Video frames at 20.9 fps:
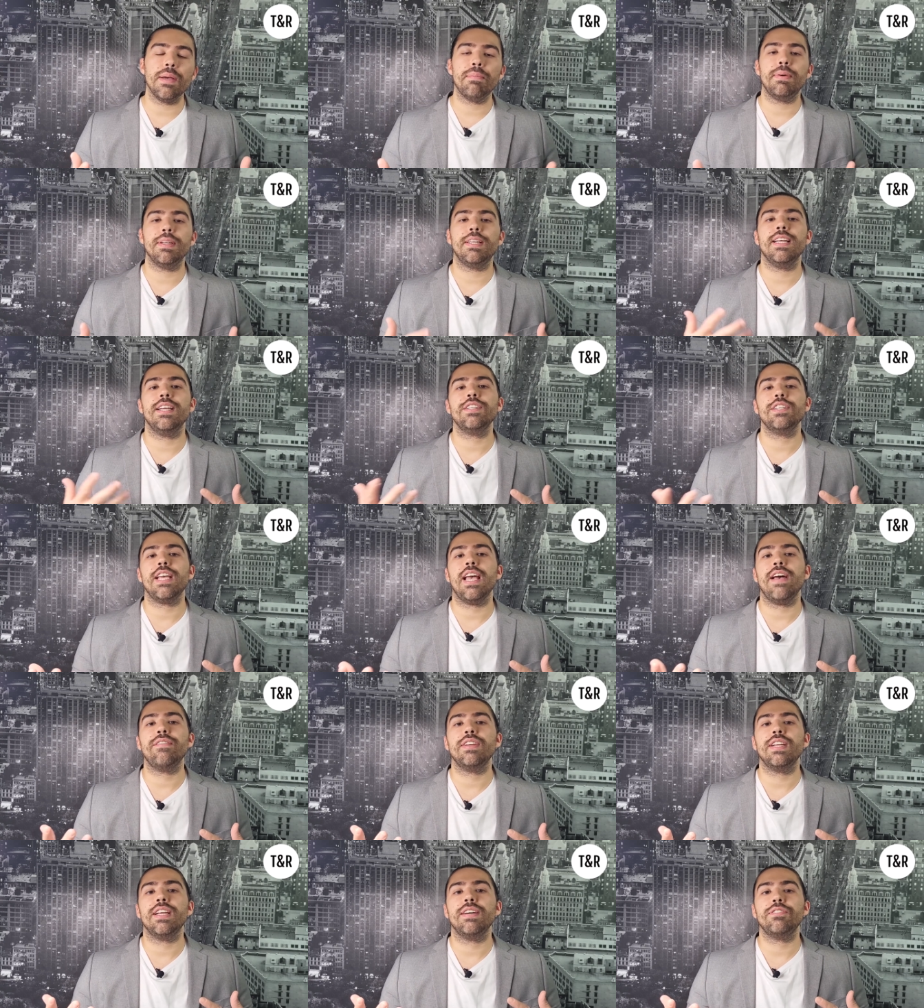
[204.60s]
potentially
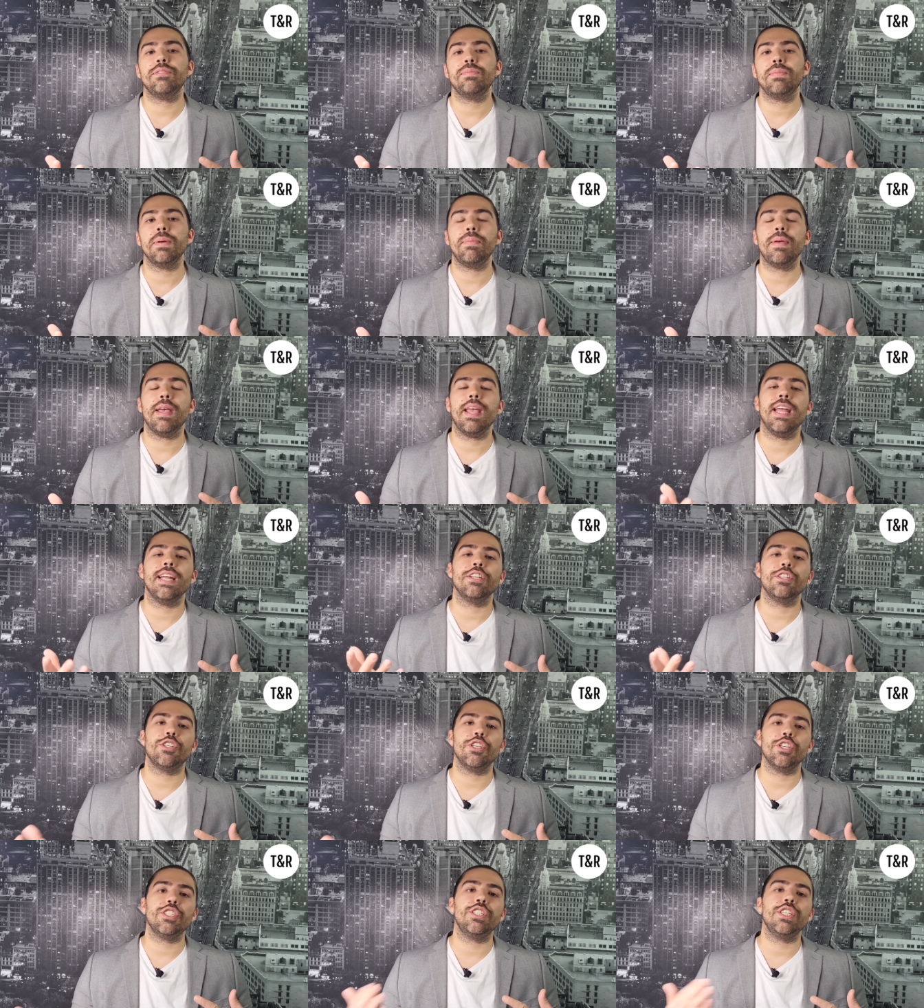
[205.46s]
have enough to be paying
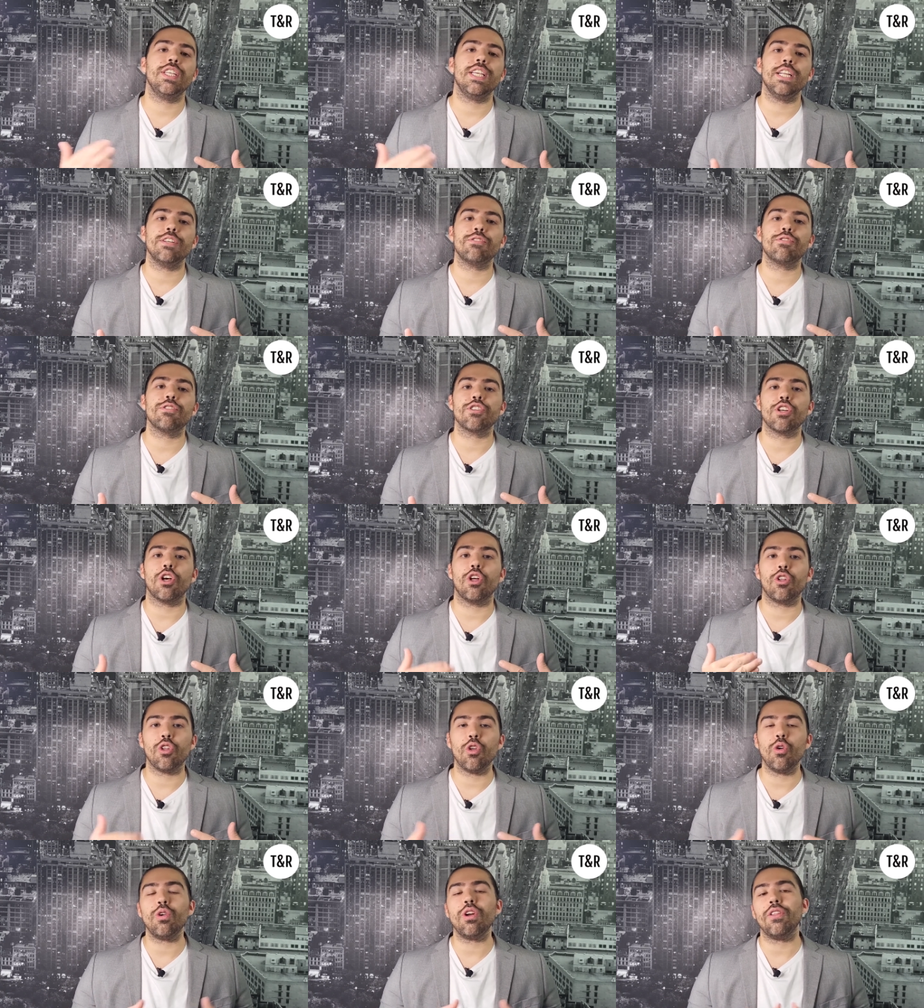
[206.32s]
just the interest
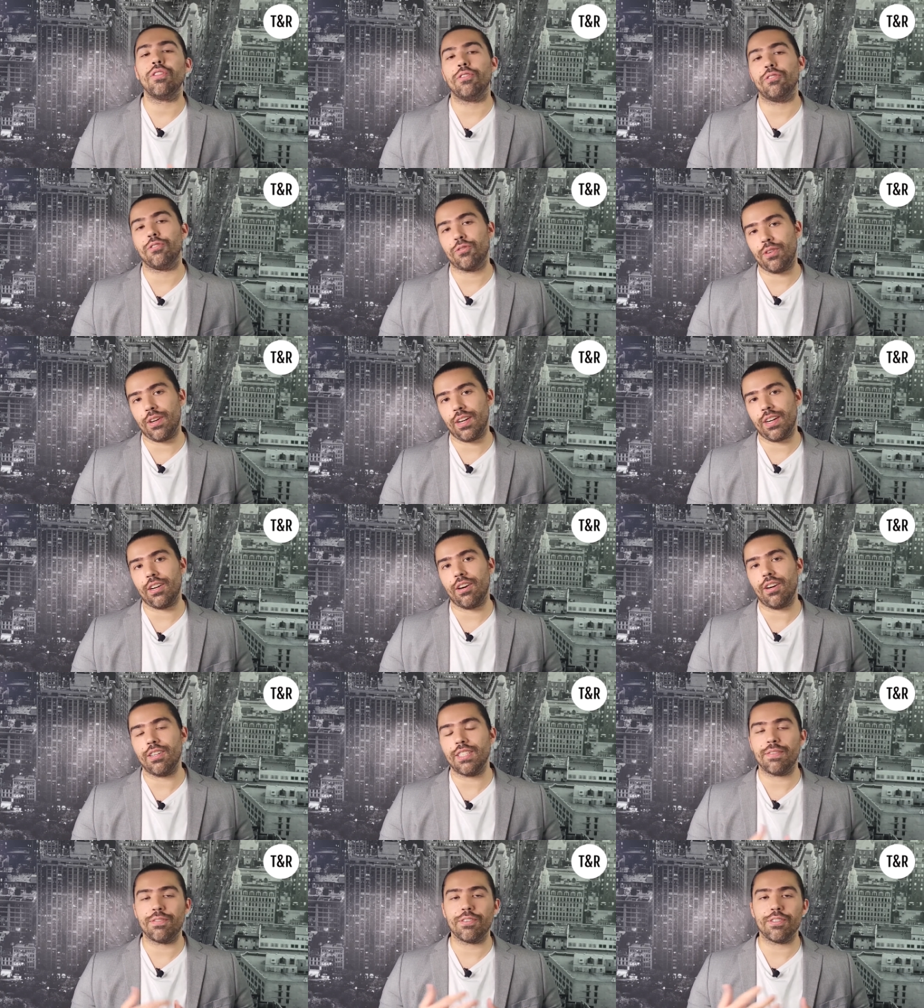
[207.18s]
alone on those credit
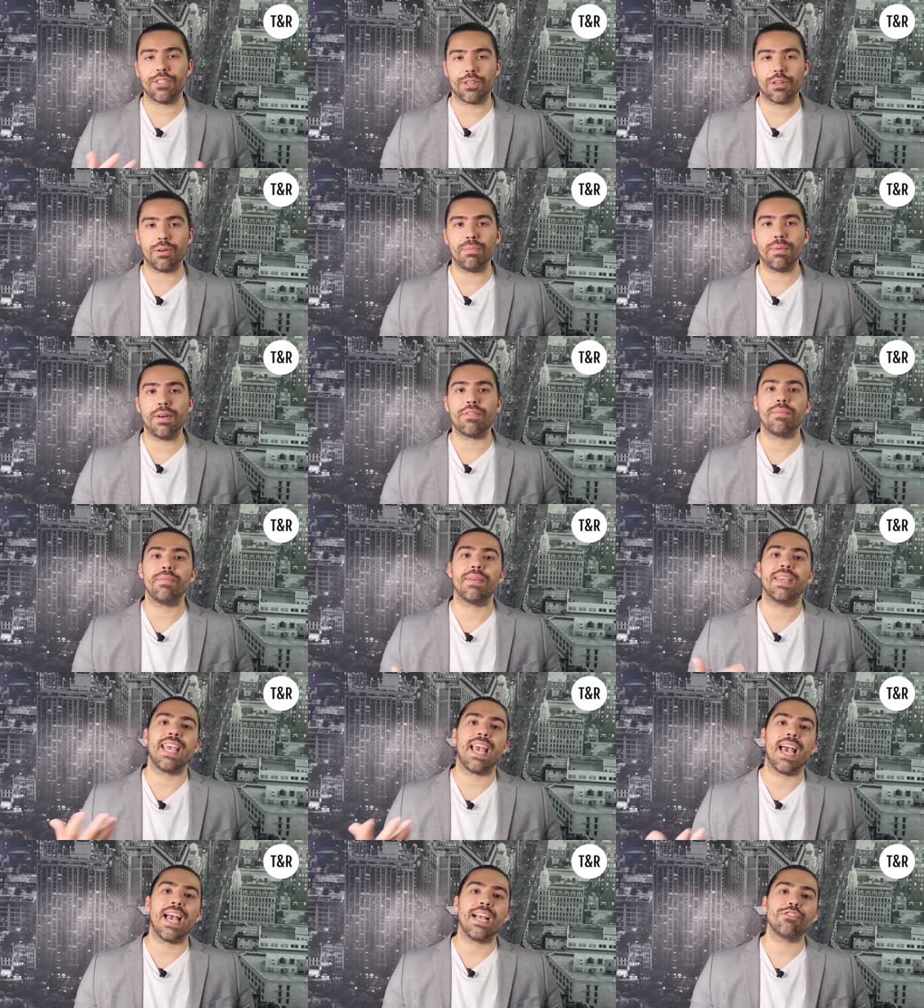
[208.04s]
cards every single month and the
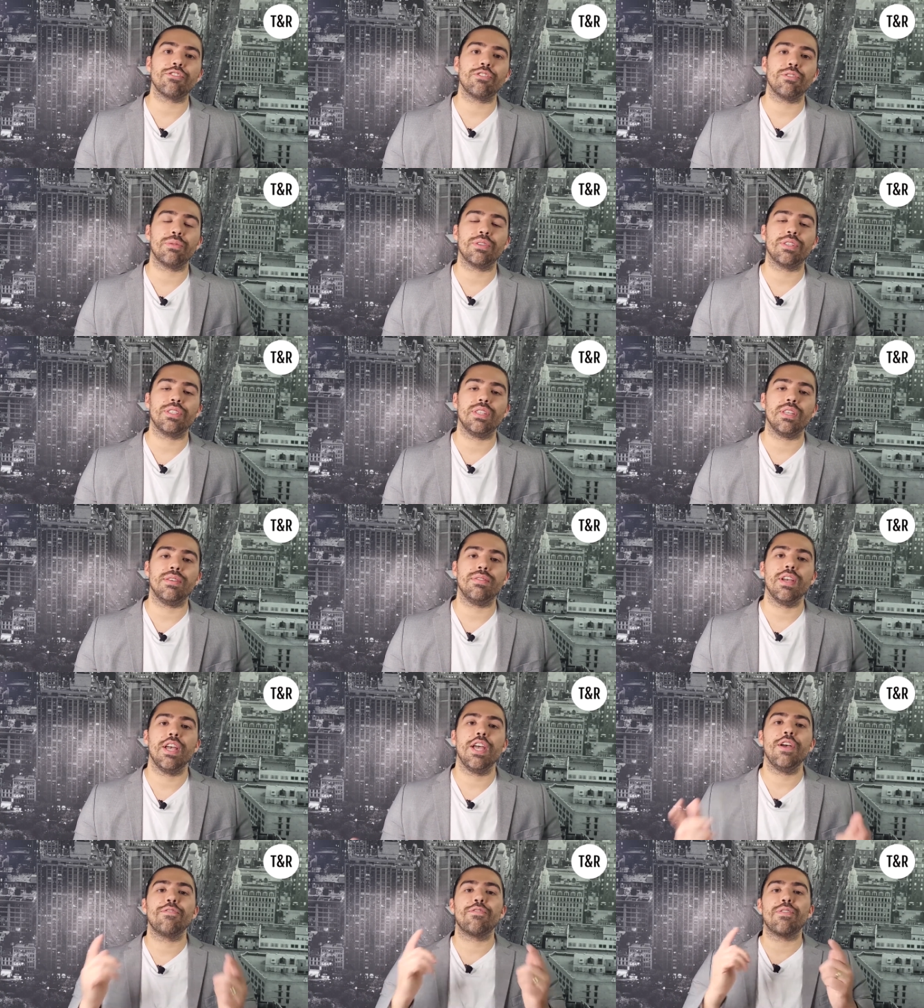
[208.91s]
cash flow received
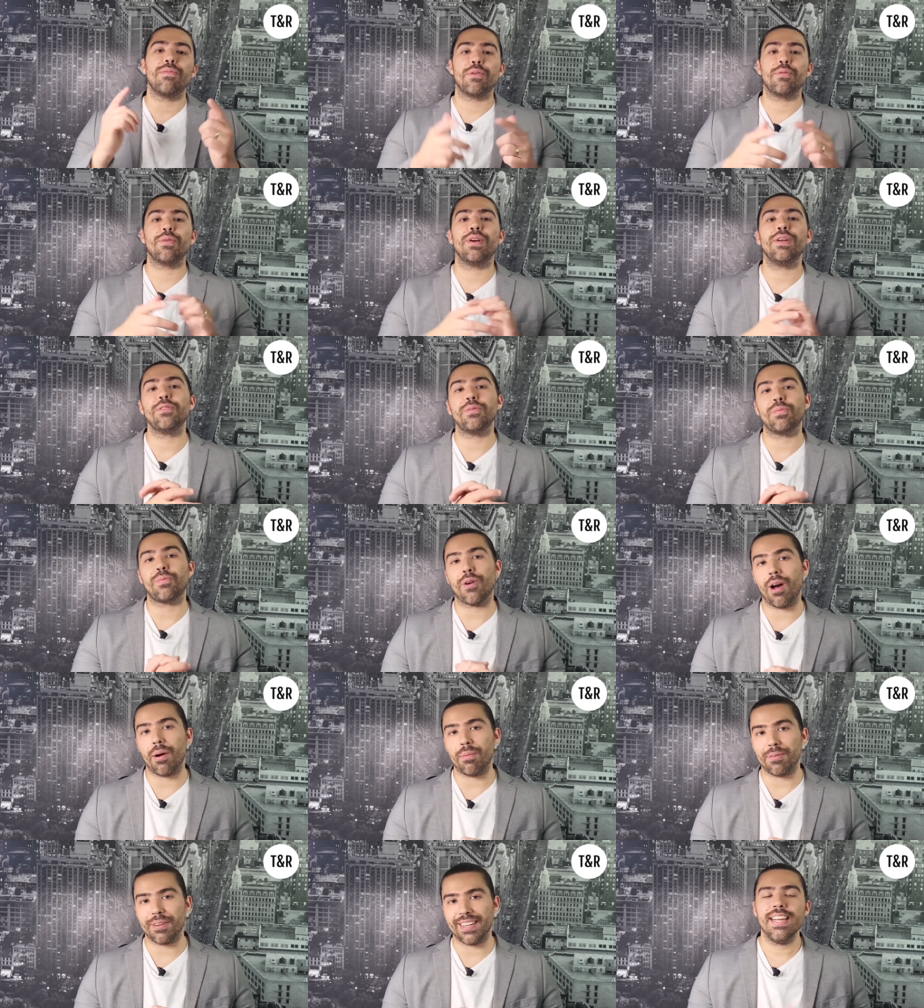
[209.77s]
from your rental
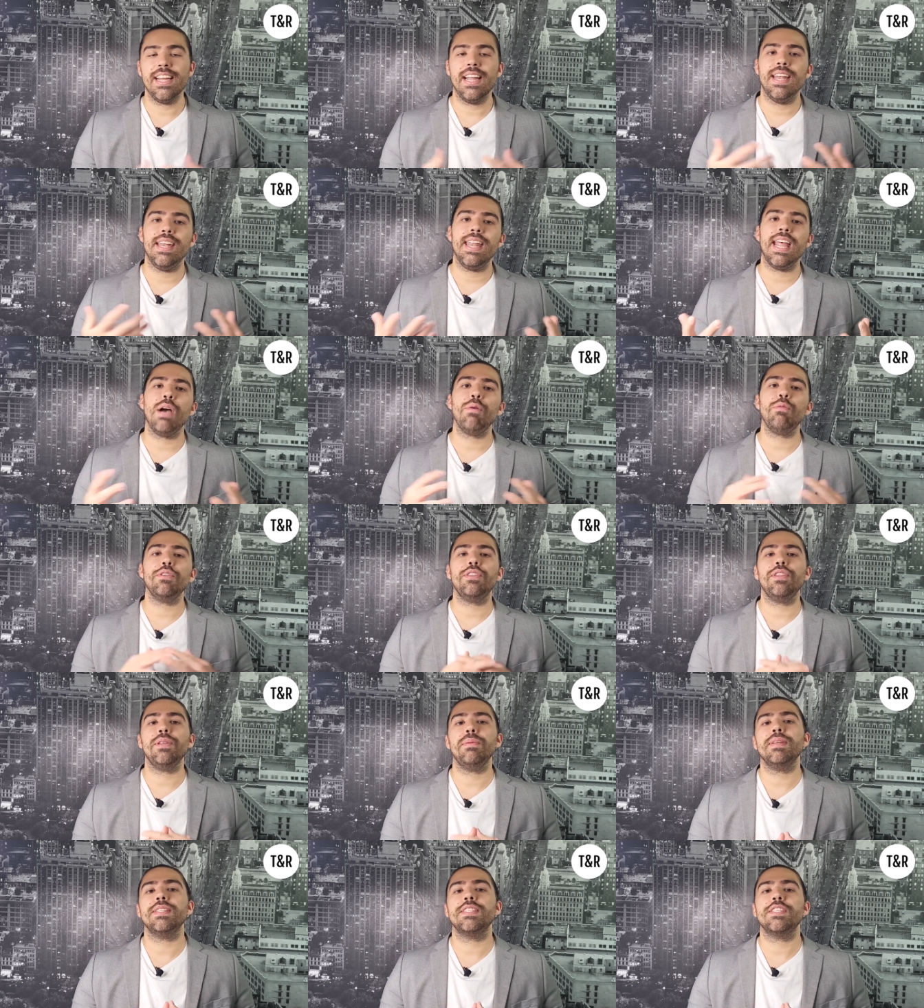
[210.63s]
property. Now with
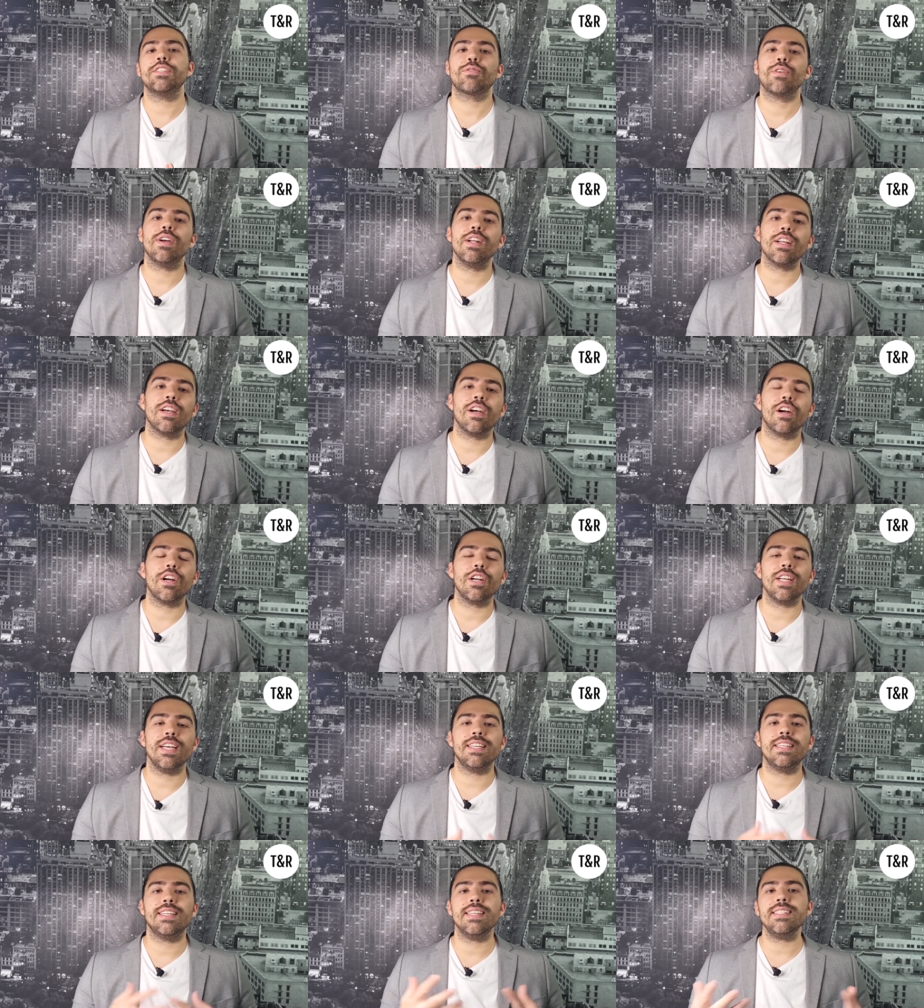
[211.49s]
the business credit card,
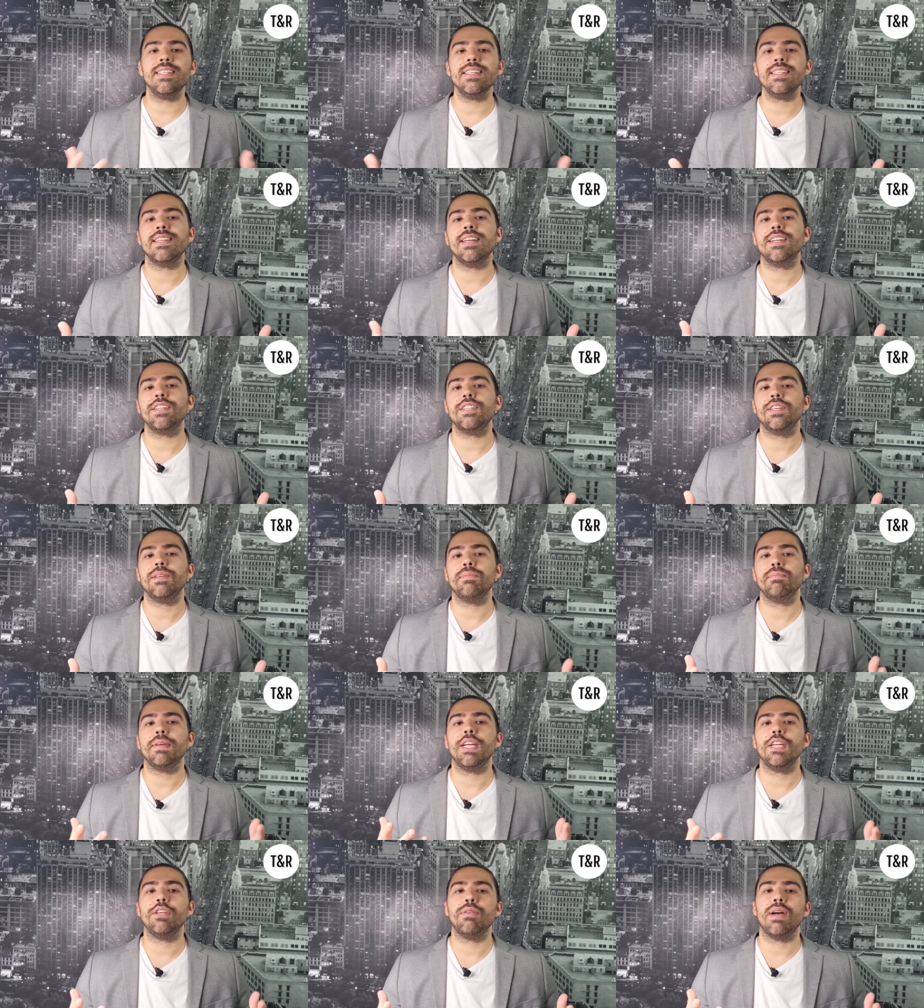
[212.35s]
it doesn't essentially
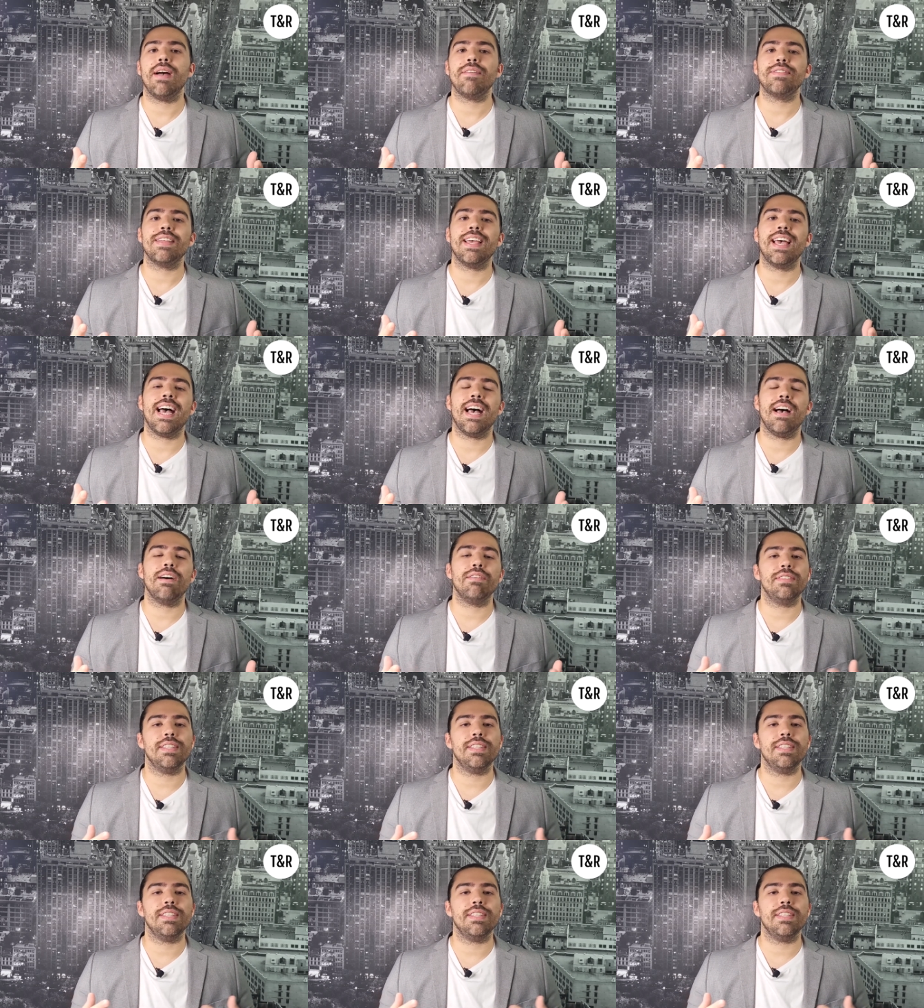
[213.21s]
mean you have to have,